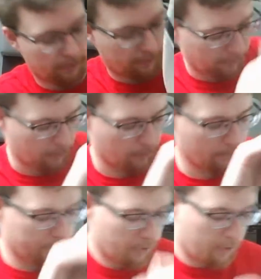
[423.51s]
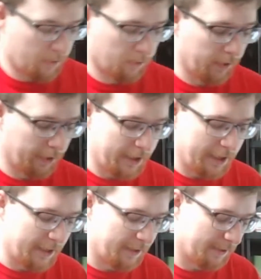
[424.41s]
So really
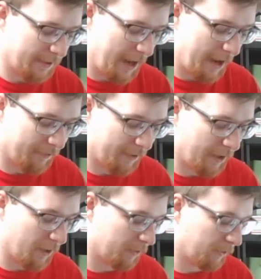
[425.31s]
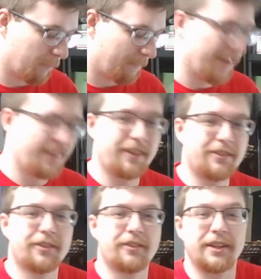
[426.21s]
neat to have there. So that's
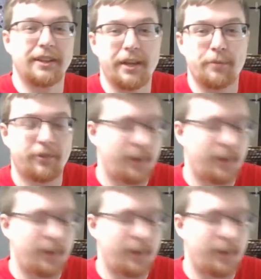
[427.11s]
just a glimpse at